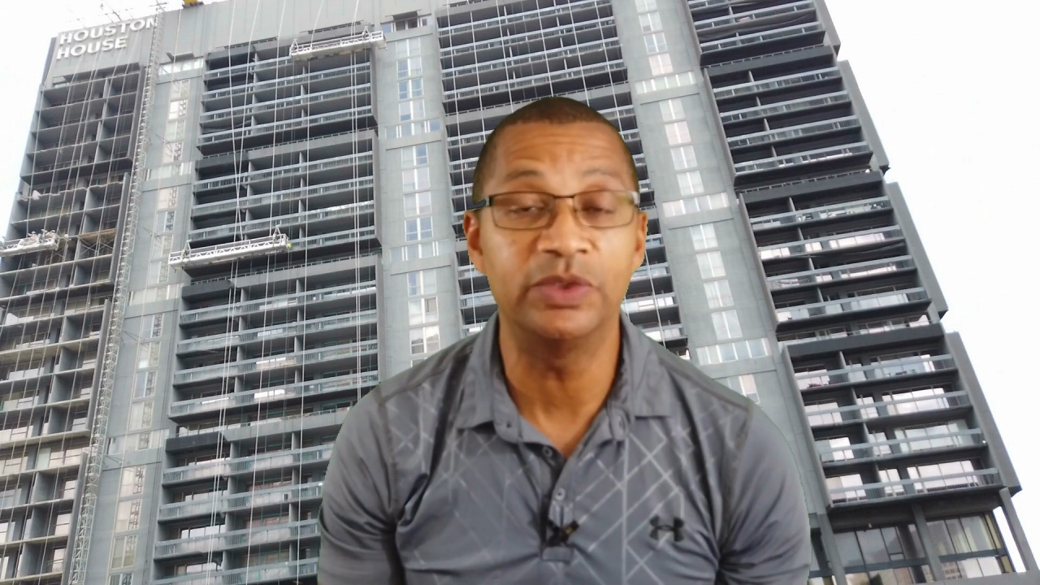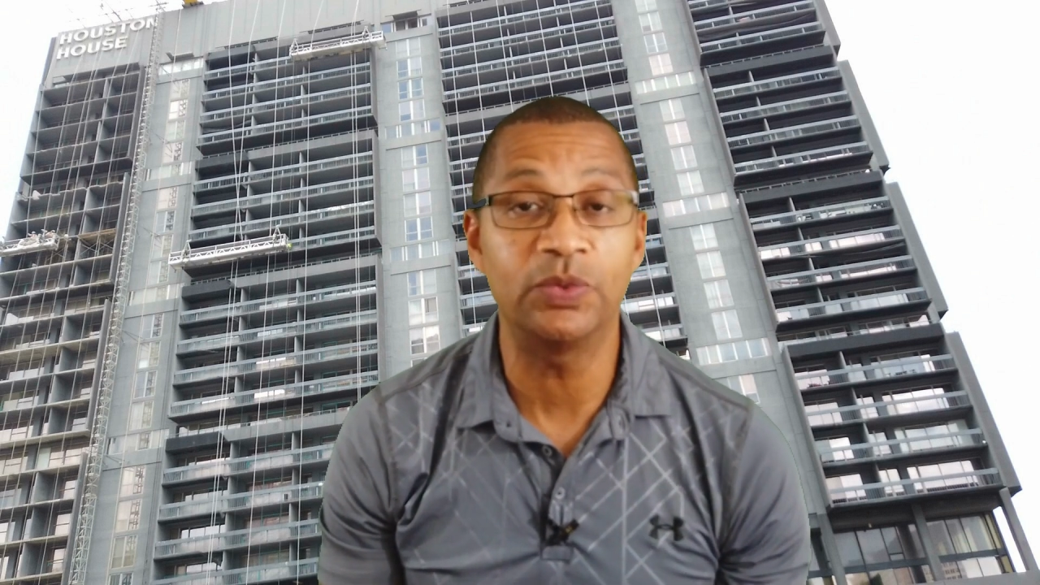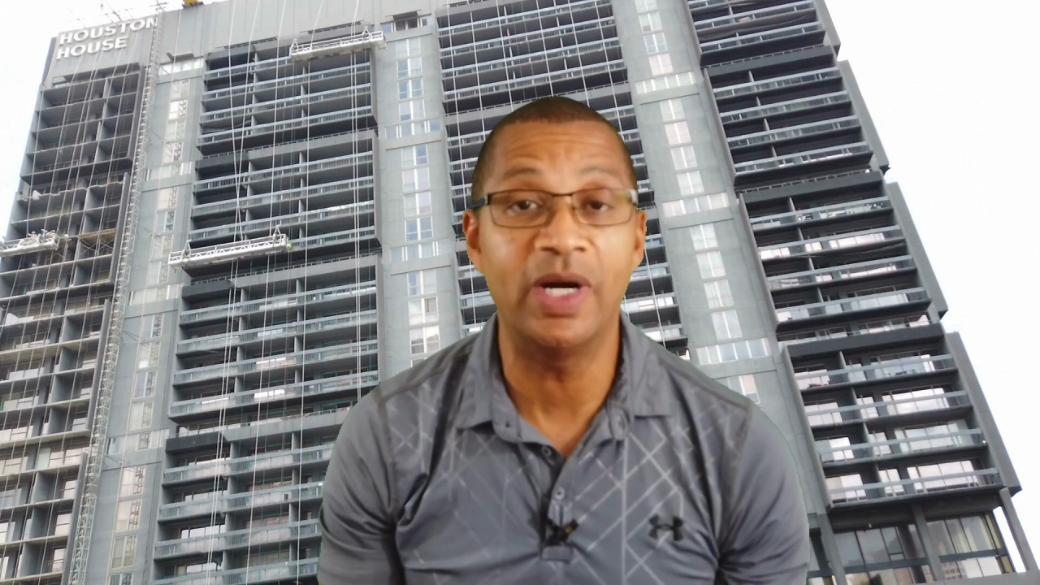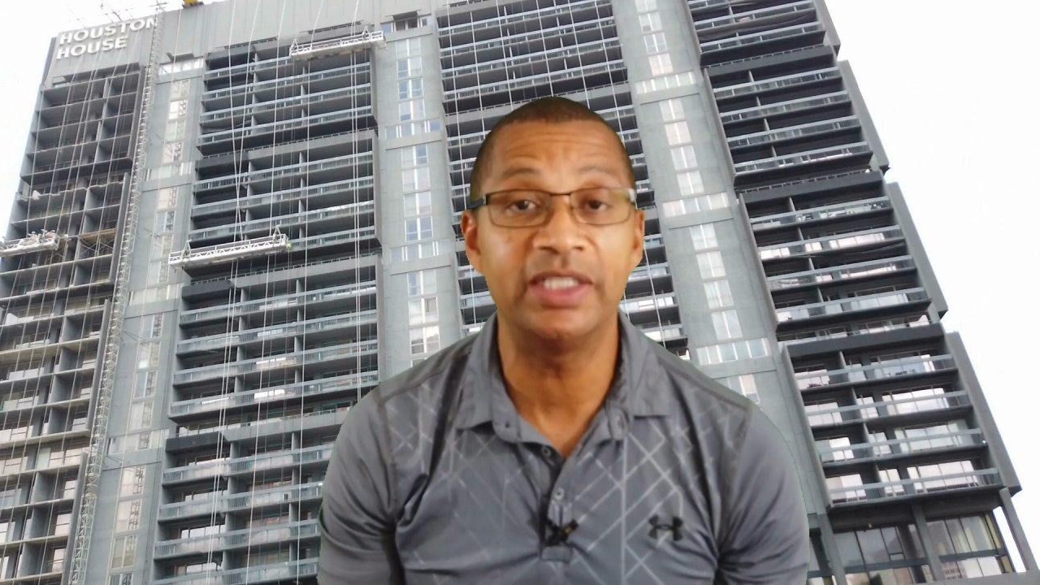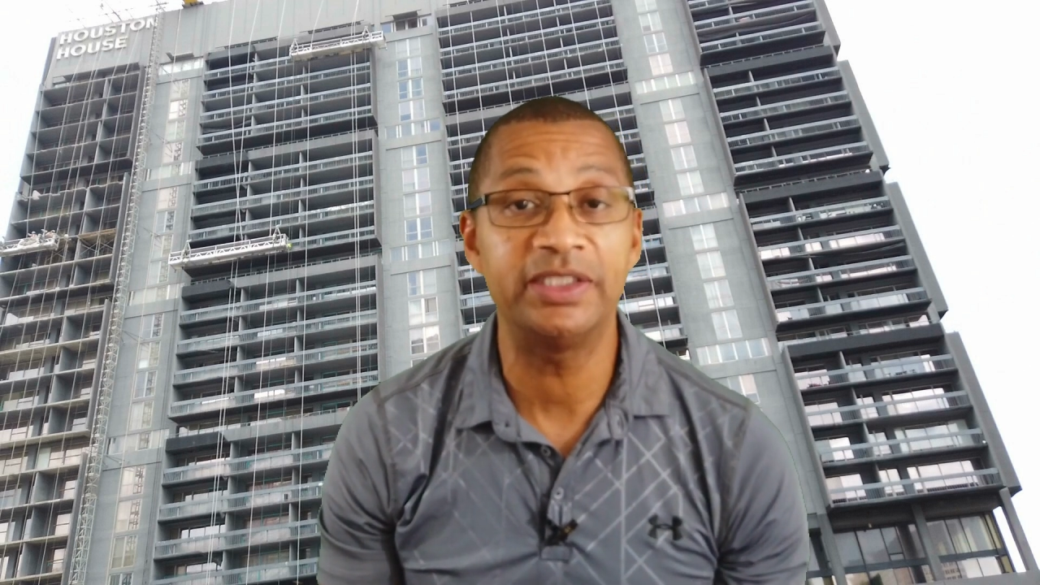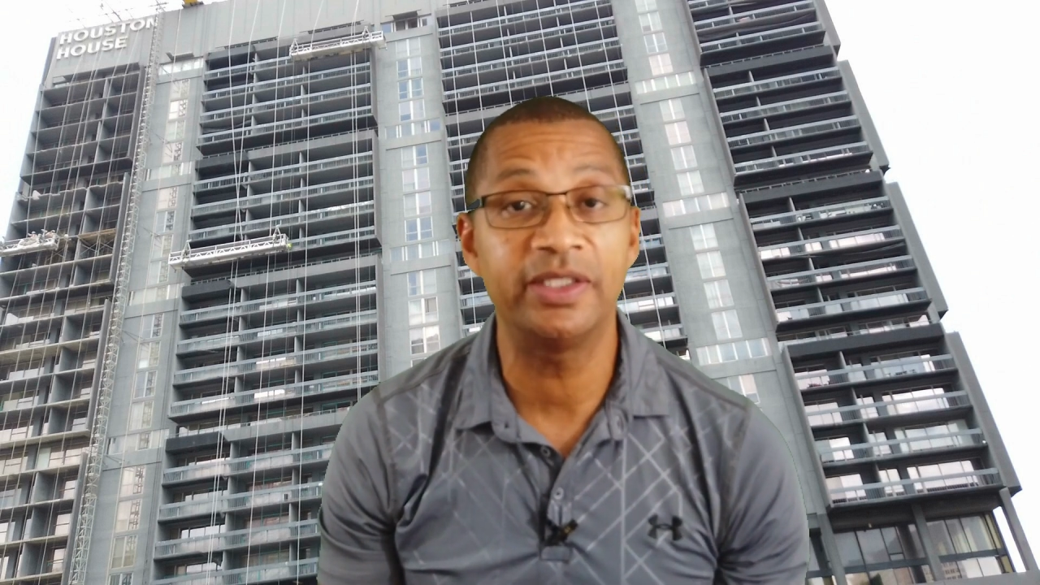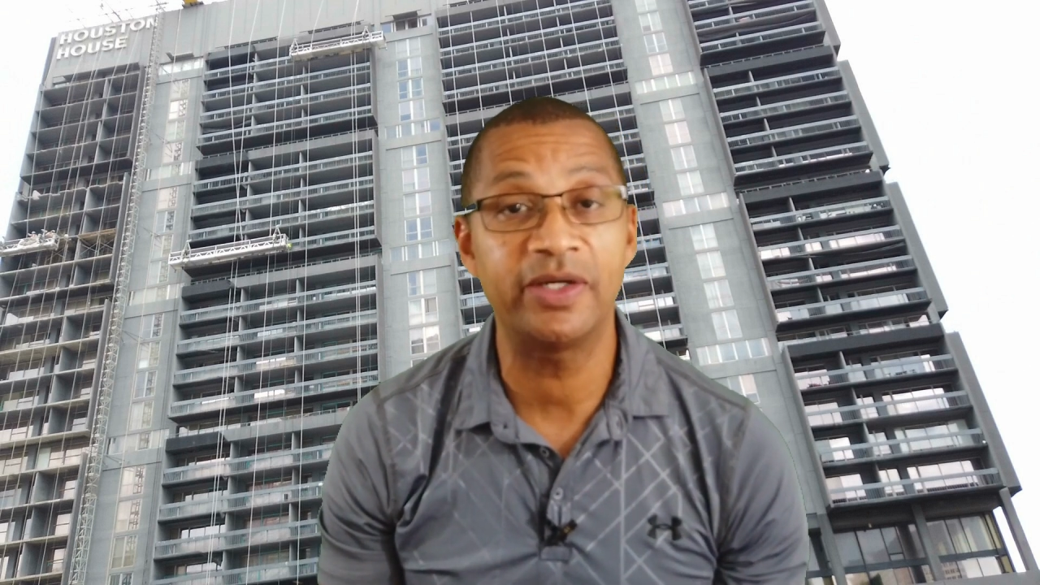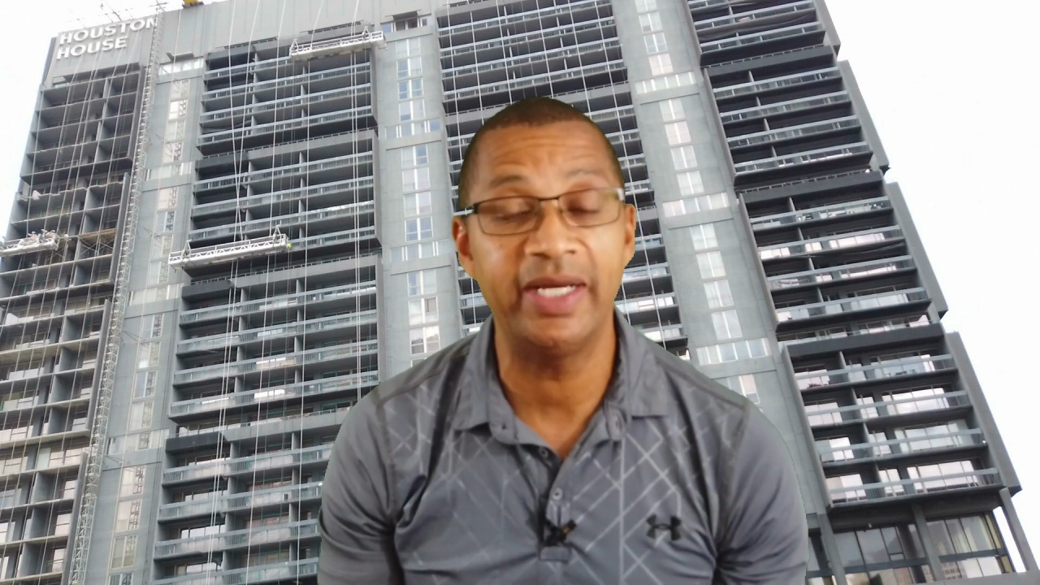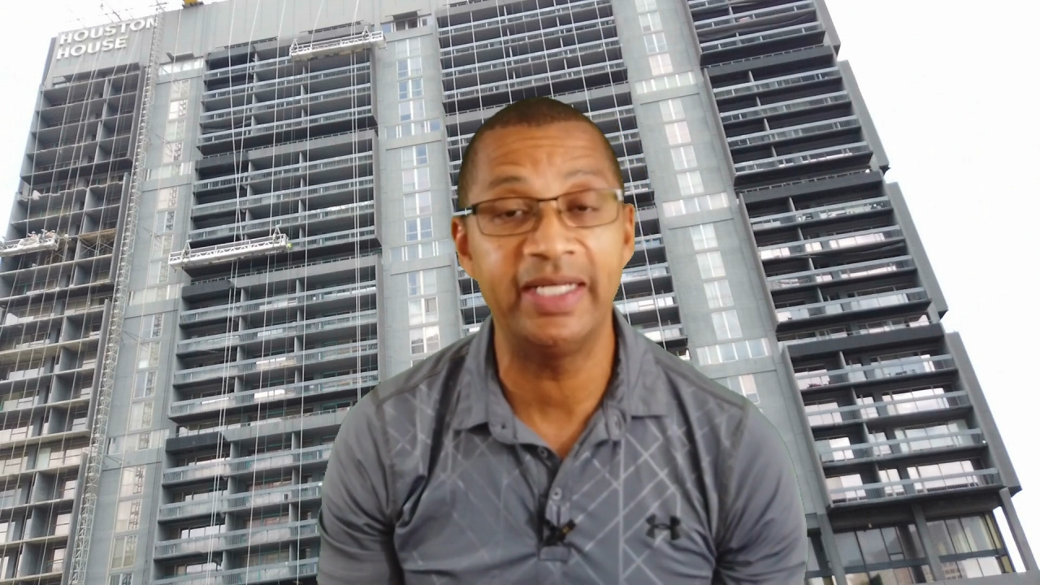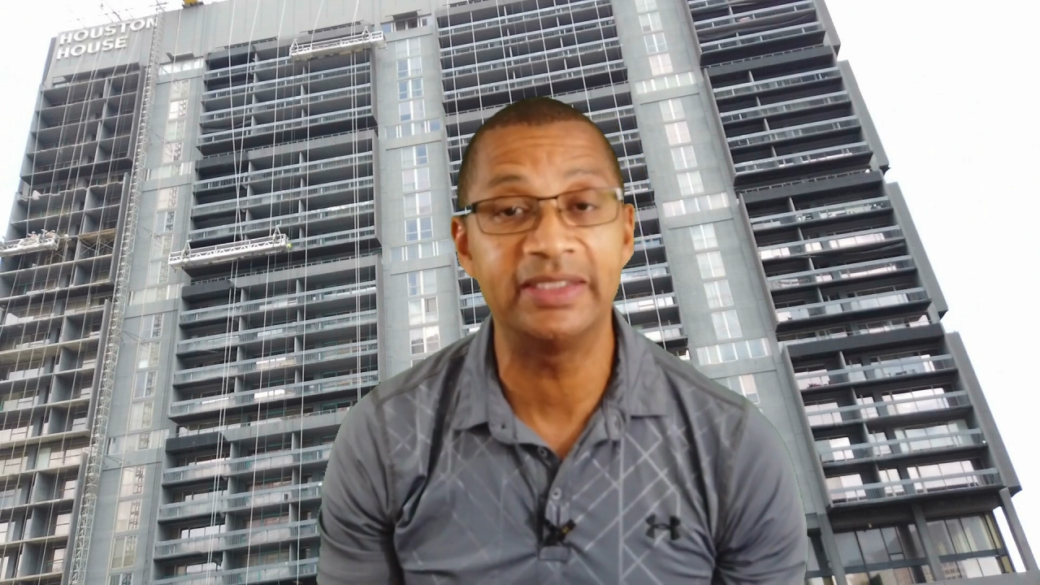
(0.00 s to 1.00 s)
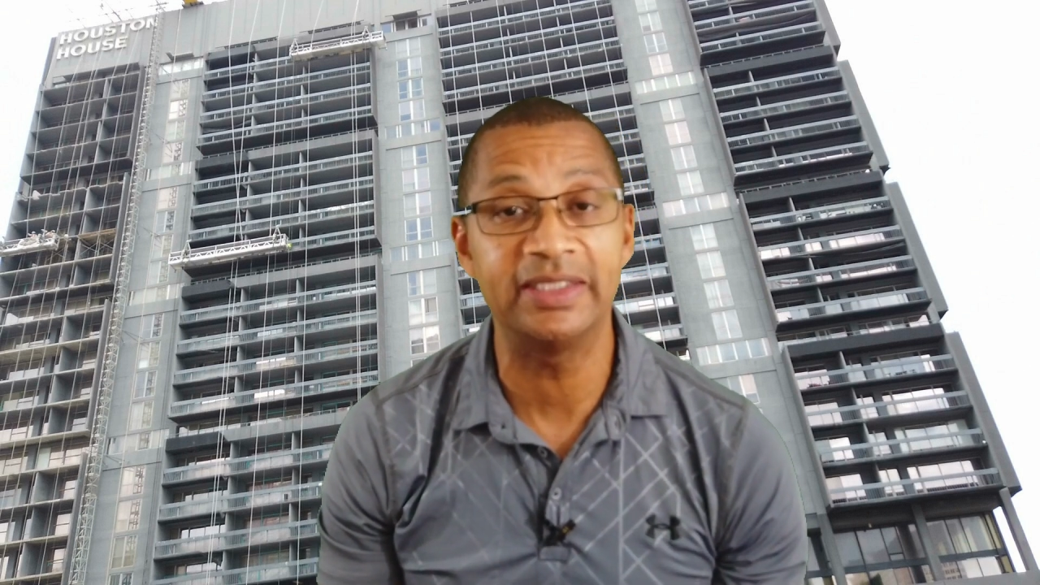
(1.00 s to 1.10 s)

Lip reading: was washing her hands